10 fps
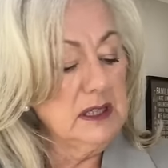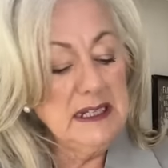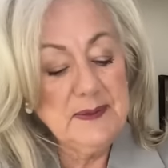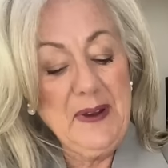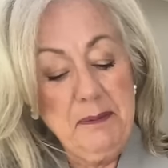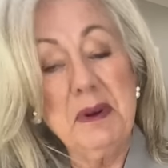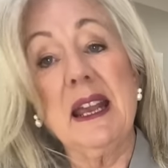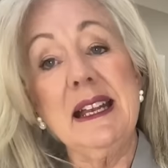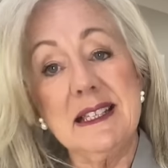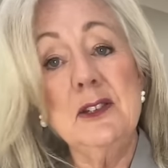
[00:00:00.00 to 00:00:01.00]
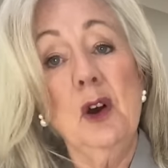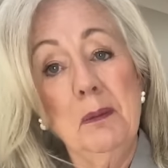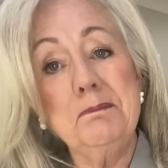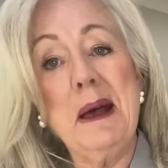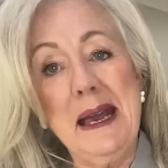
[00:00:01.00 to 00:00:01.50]
This fabric is
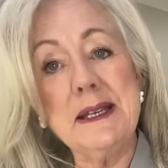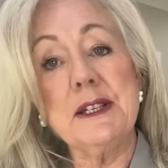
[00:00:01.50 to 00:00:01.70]
not bad